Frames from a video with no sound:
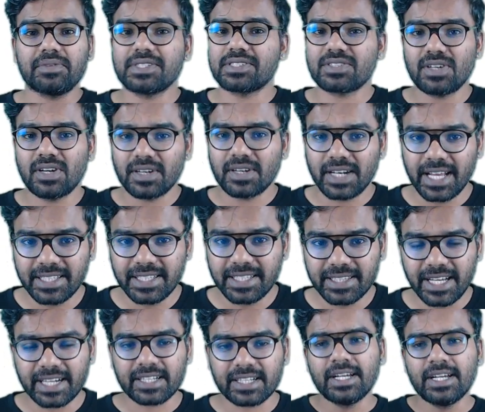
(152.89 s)
It's not like
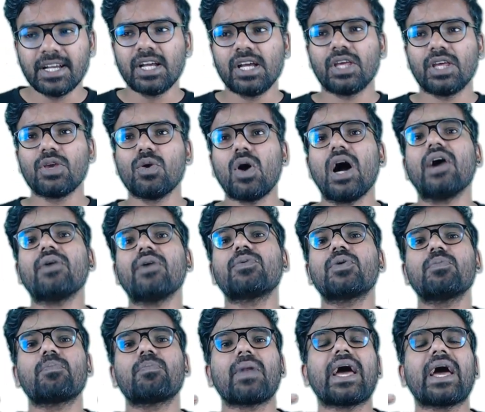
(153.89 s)
that. You have
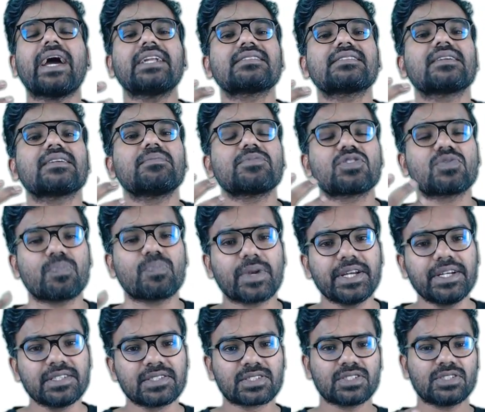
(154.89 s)
to plan some
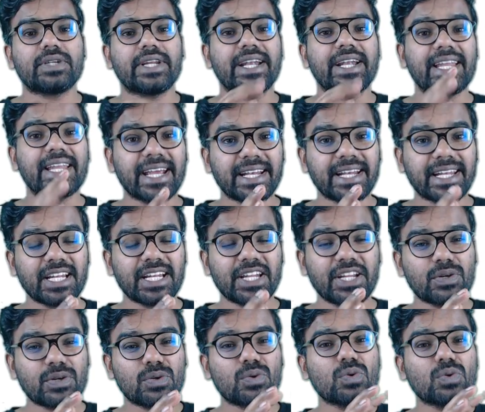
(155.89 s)
sprints
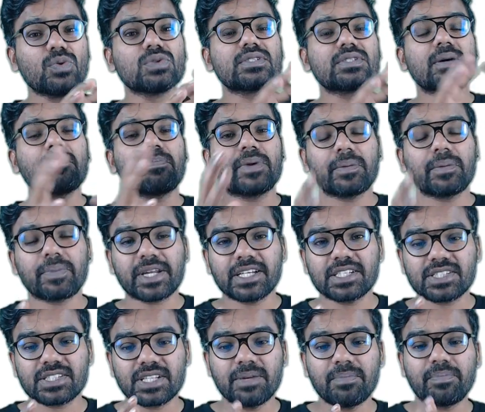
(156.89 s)
dedicatedly to do some
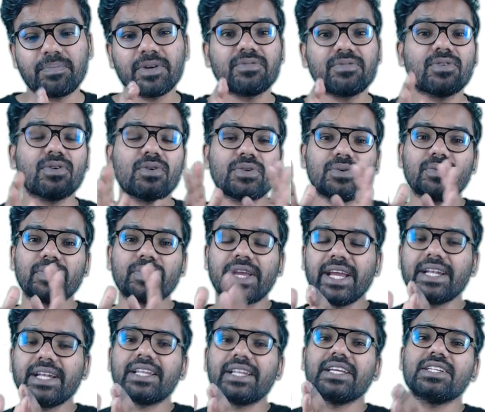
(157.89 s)
preparation before you
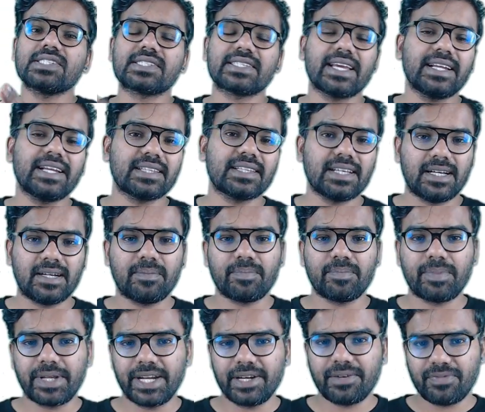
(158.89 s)
get inside the
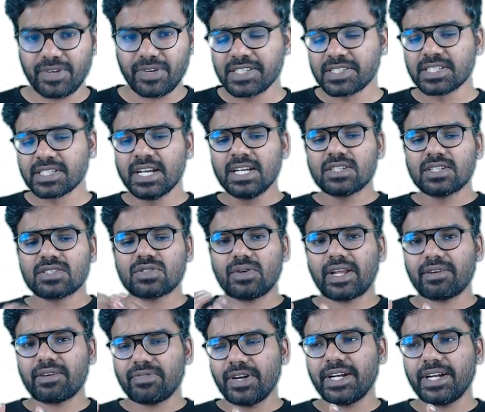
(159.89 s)
upgrade phase. So
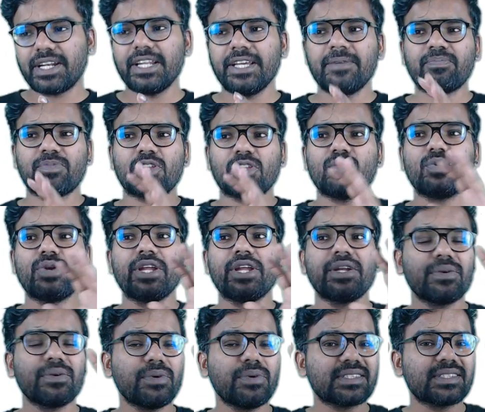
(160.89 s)
definitely you need
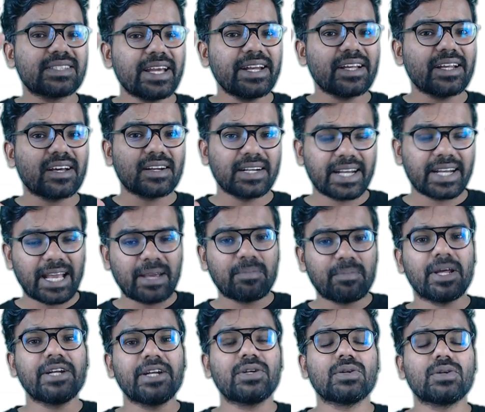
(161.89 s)
to decide on a
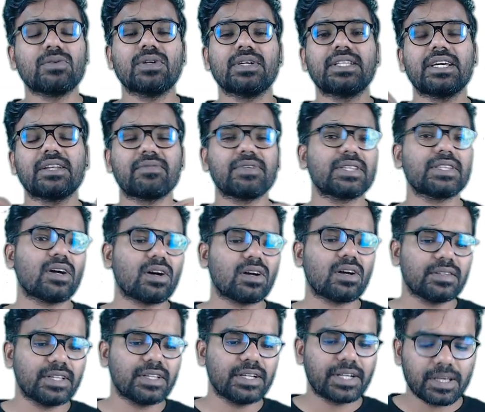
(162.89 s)
timeline together with
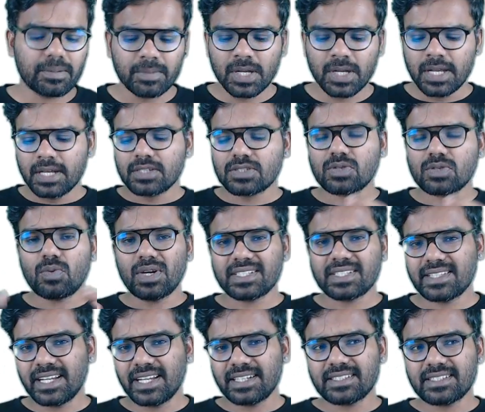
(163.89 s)
all the team. So
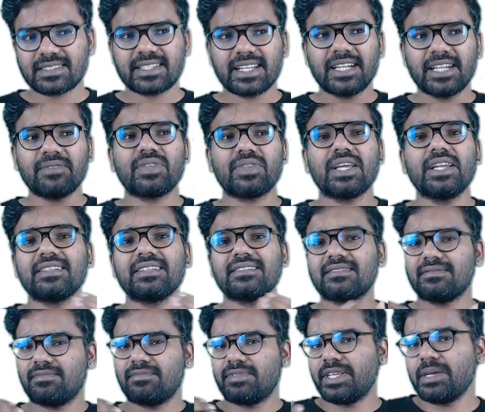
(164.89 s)
once that is done, then
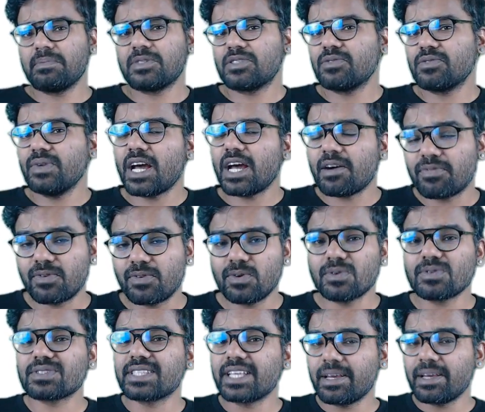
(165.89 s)
teams will, of
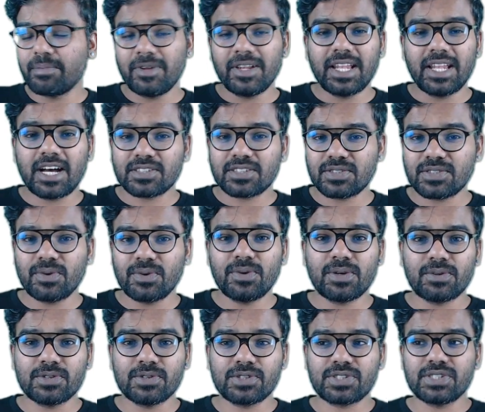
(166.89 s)
course, they will ask you a
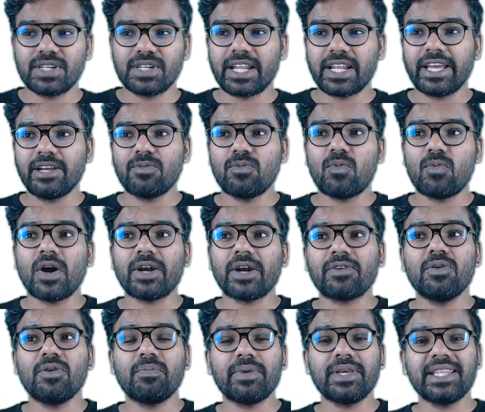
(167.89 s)
question like, what
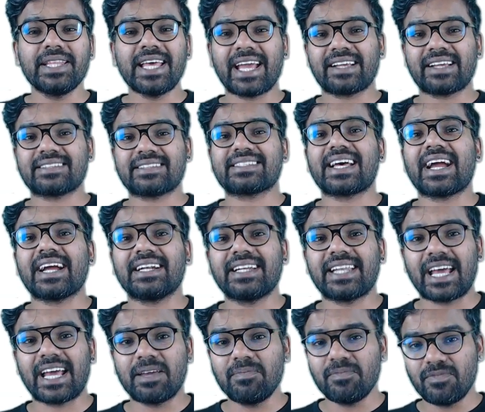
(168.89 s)
will be the exact
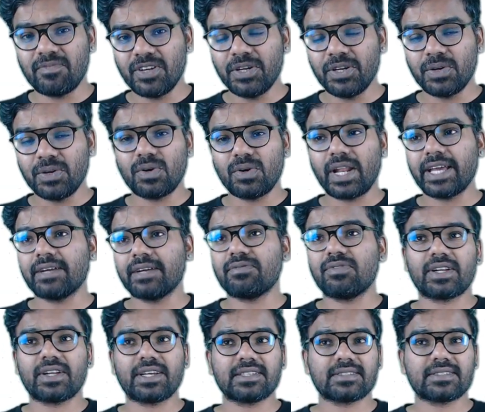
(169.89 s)
time window? Like,
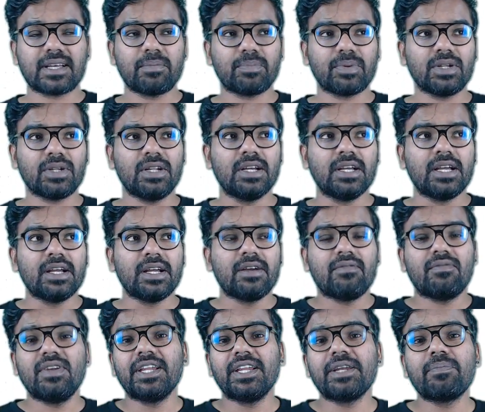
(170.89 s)
for example,
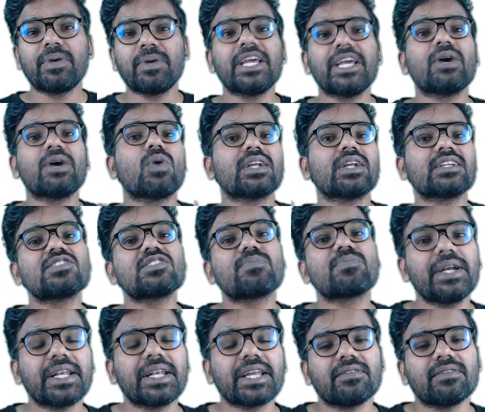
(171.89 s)
will it be a
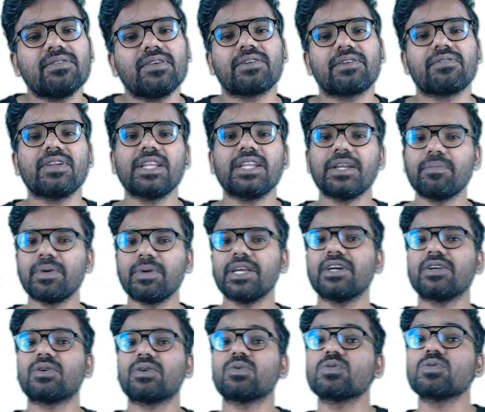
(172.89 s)
1-sprint effort? Will it be
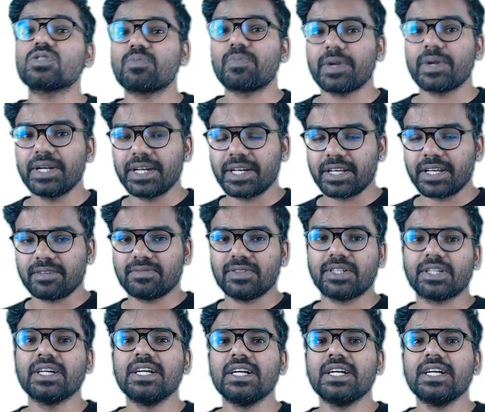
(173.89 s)
a 2-sprint effort?